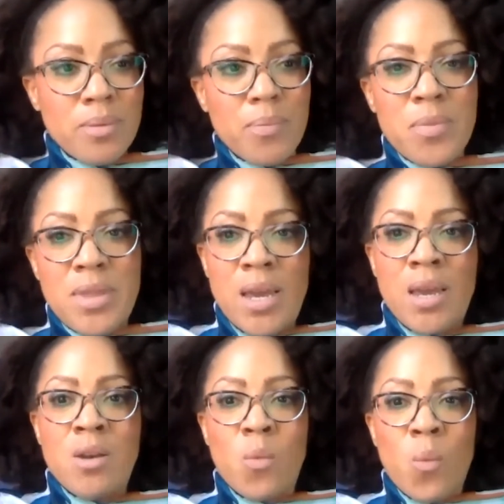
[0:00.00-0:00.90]

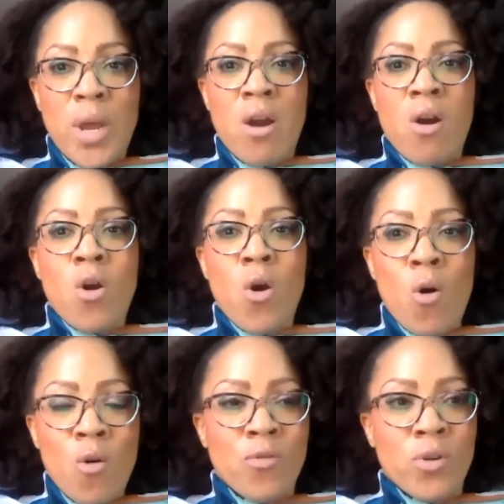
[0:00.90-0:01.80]
then we are
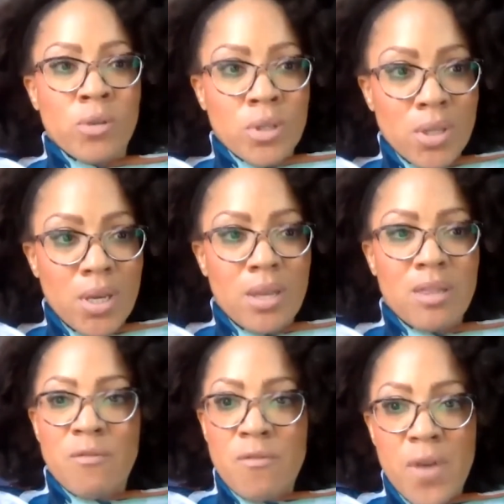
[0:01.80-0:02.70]
overlooking
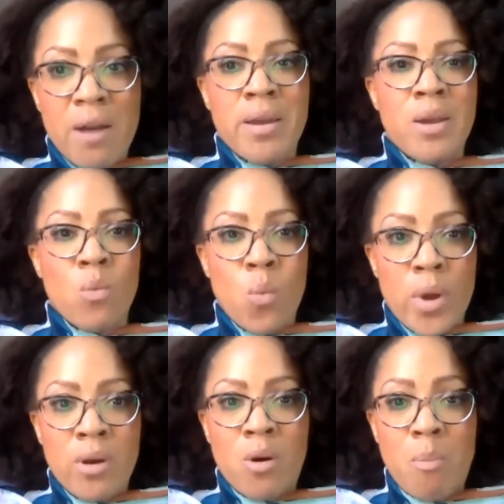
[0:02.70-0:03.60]
the very
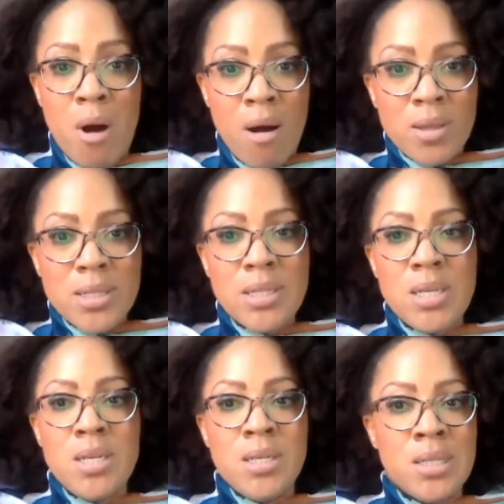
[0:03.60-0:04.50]
real
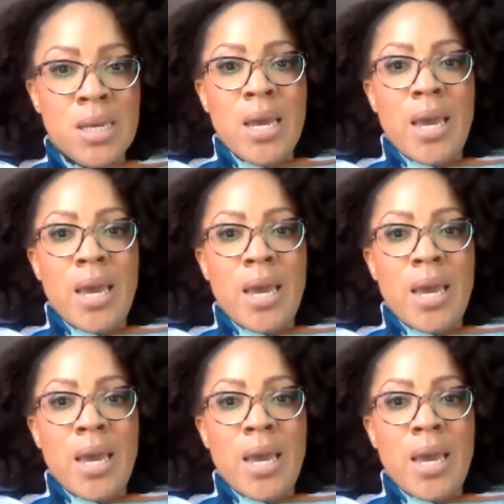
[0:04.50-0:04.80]
policies